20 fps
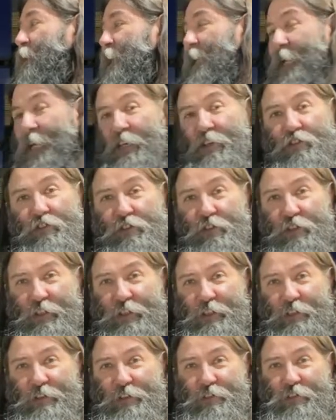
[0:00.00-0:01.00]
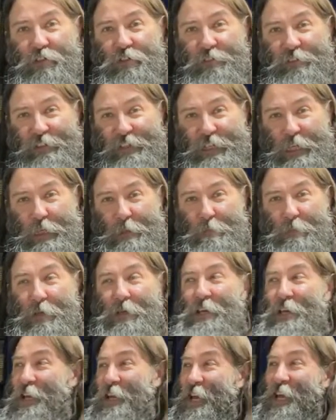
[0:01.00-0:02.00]
it is good to sleep
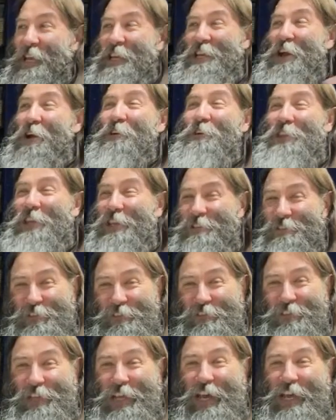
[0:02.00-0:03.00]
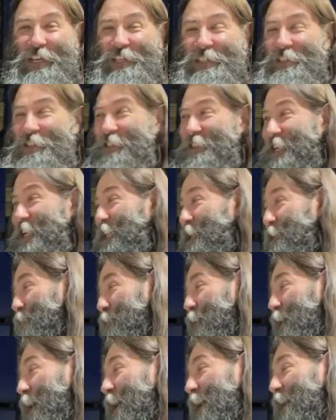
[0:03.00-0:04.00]
and know that you've got a good ink
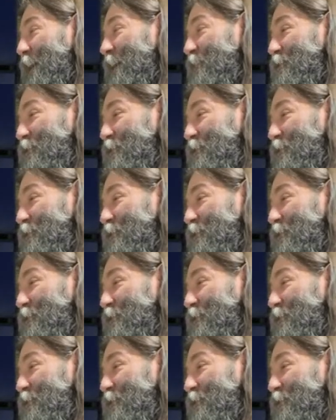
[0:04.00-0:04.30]
product.